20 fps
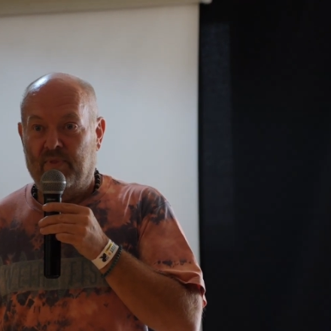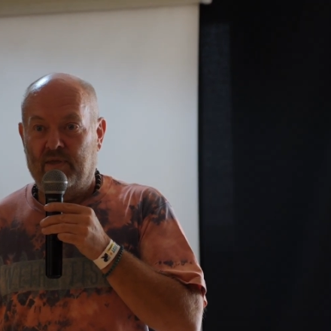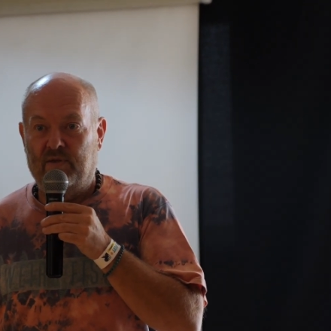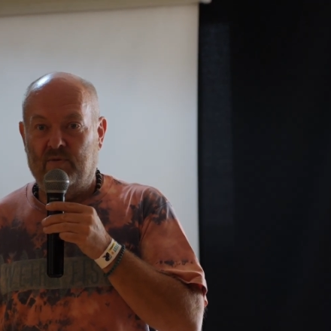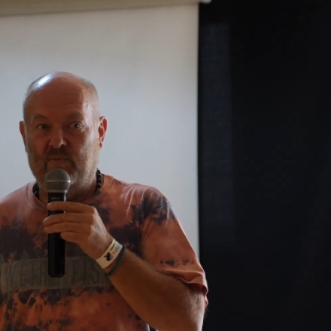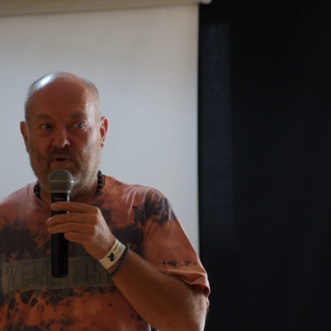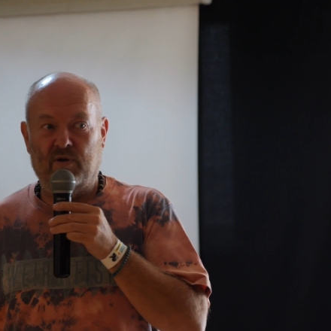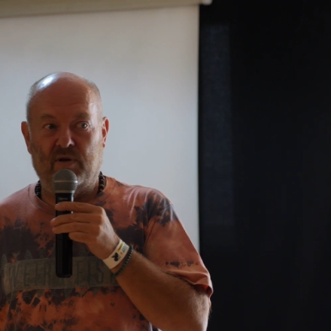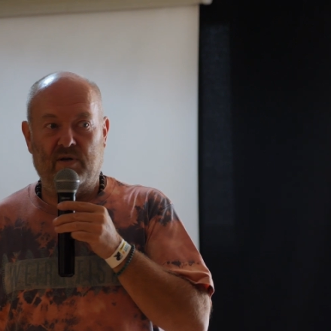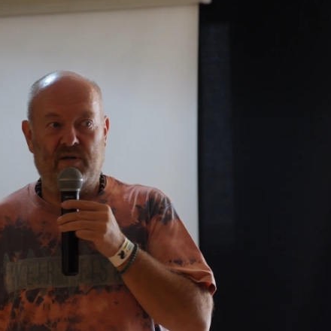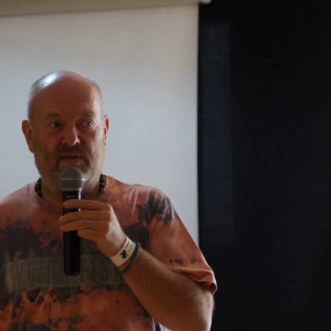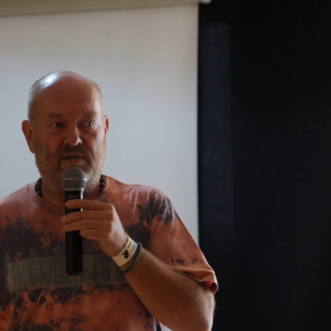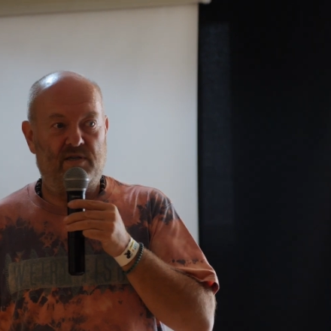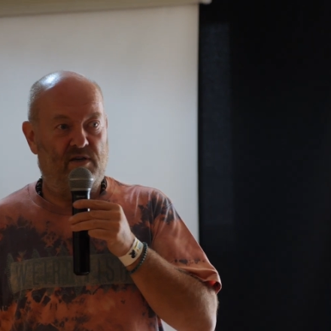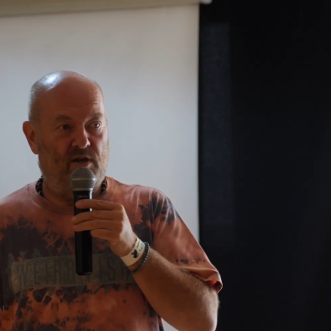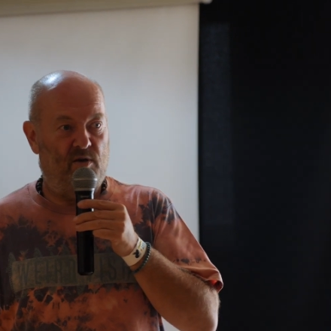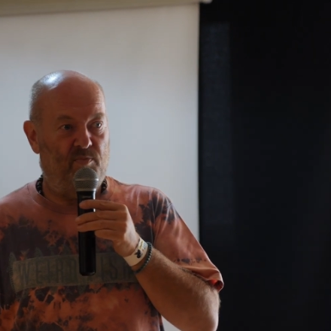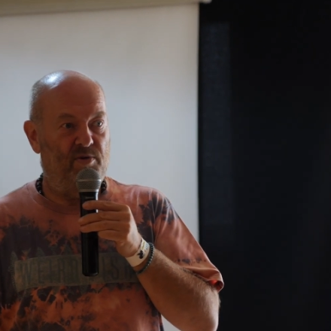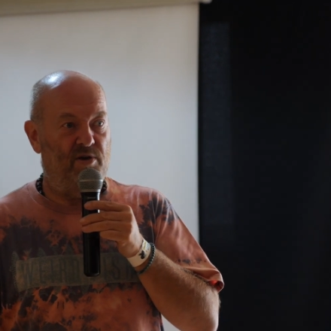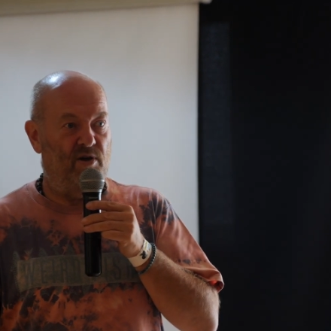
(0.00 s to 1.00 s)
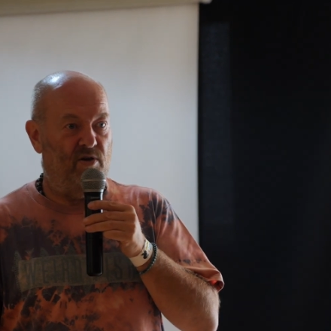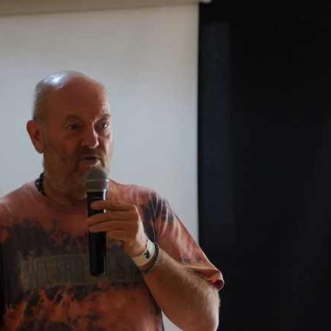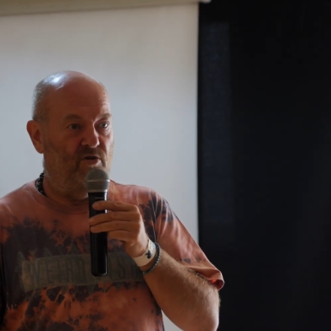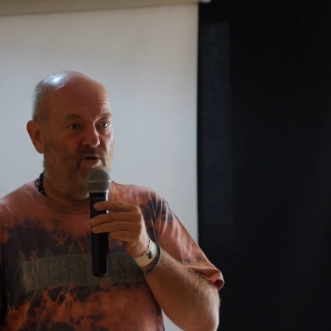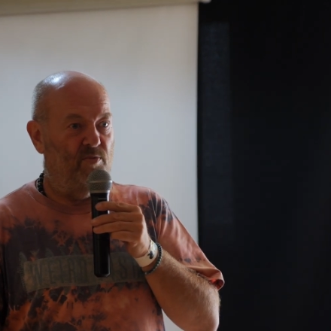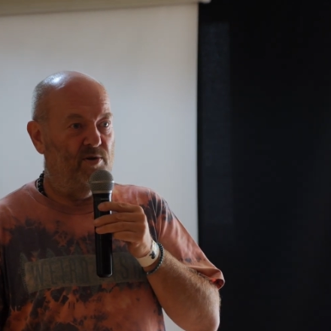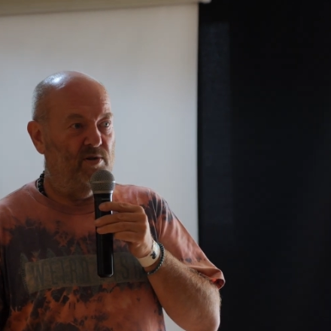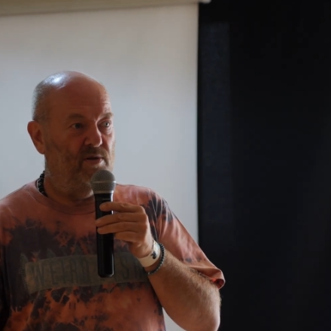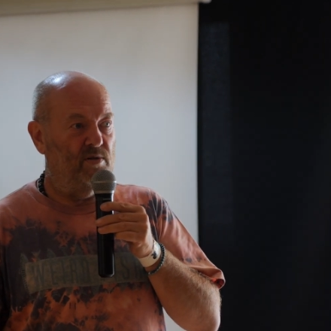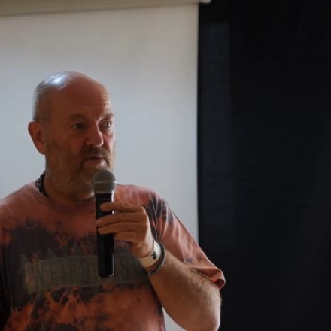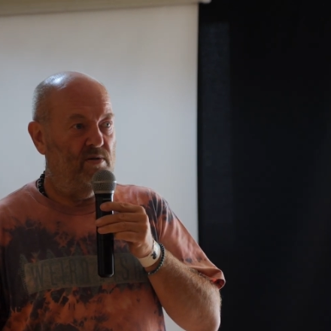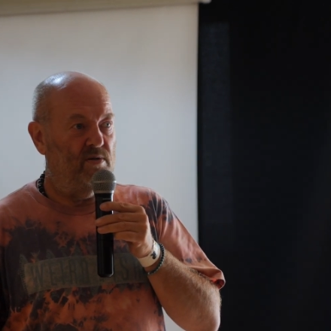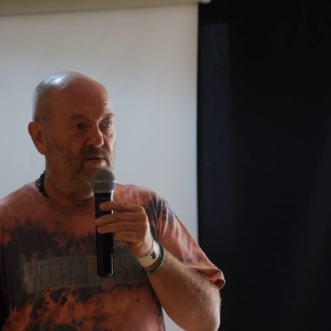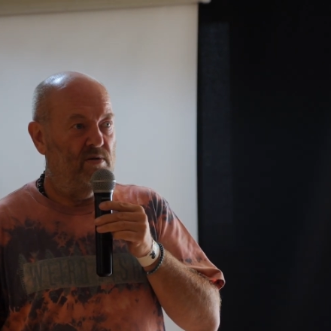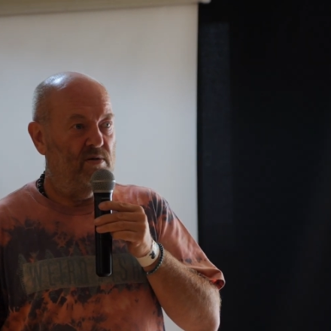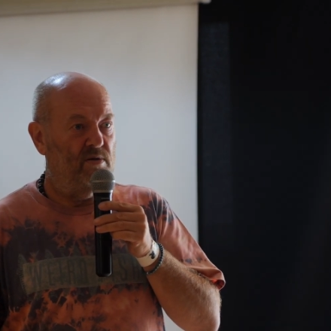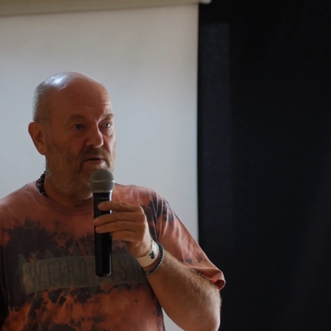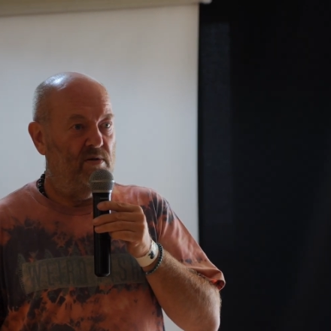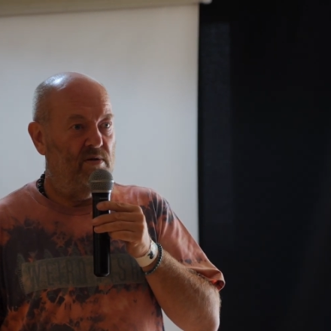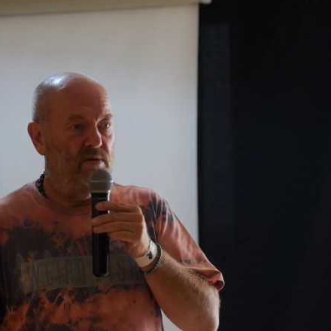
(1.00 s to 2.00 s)
He said, what? I said, I'll be honourable.
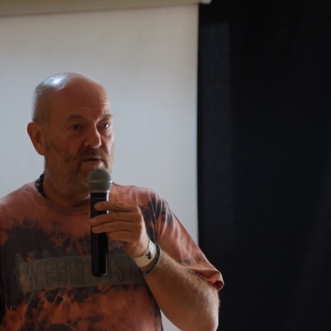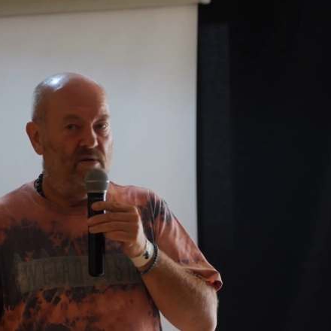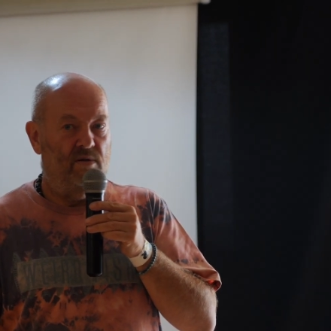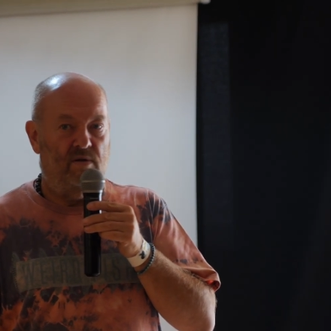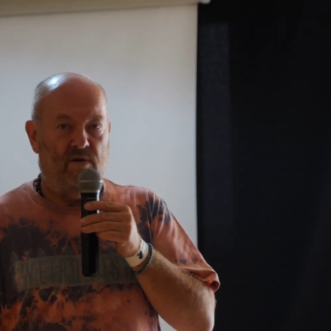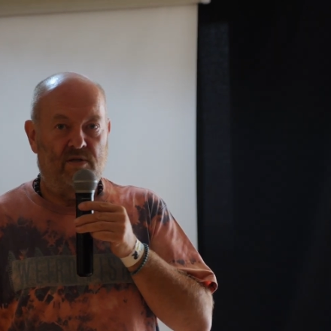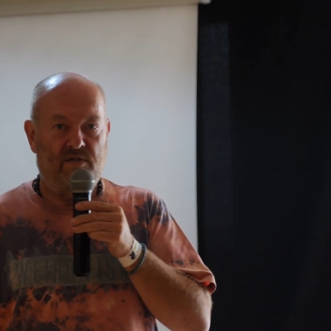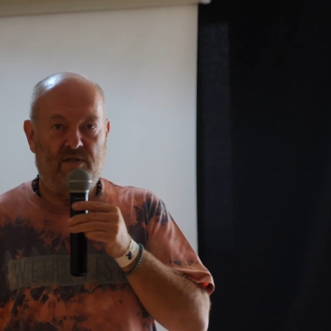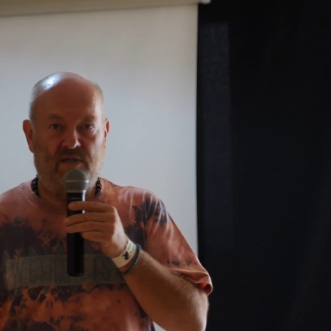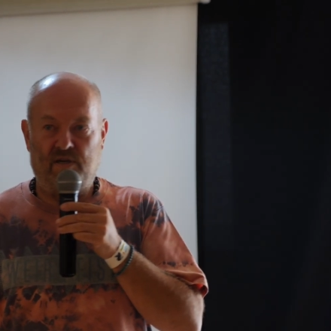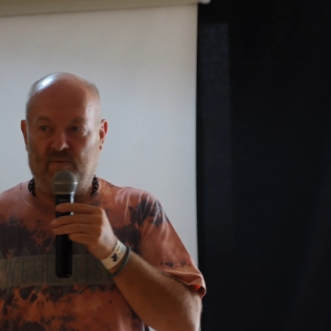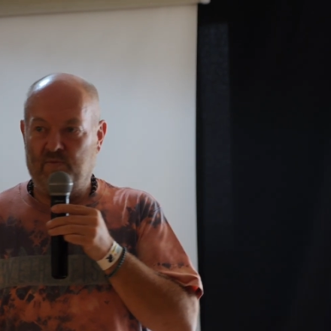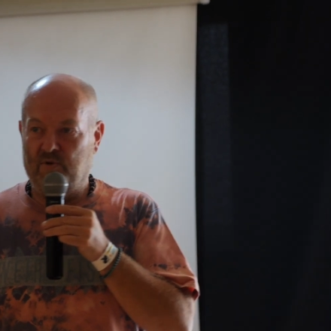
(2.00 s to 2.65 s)
I said,